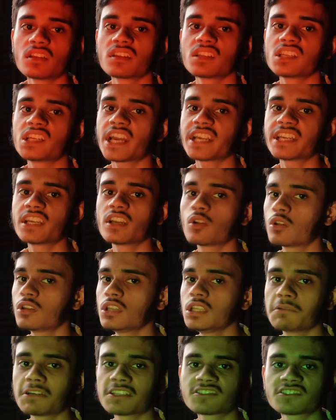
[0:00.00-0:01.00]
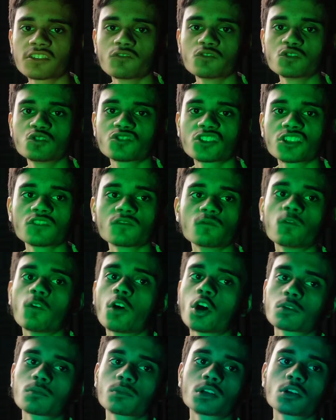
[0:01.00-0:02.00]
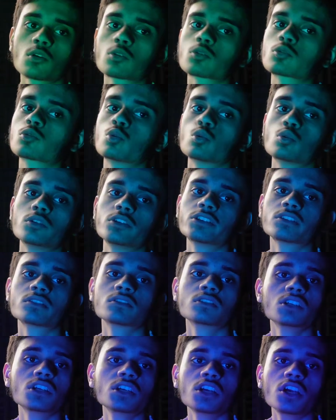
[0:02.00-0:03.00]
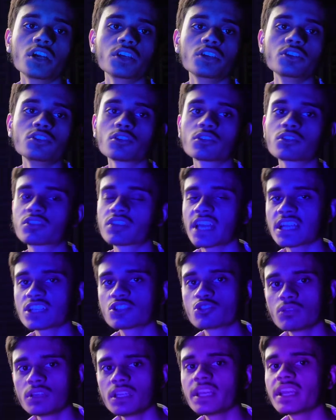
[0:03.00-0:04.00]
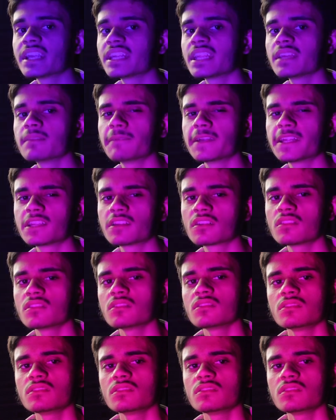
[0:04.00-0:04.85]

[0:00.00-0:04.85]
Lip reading: guided only by someone saying warmer or colder. You're gradually getting better,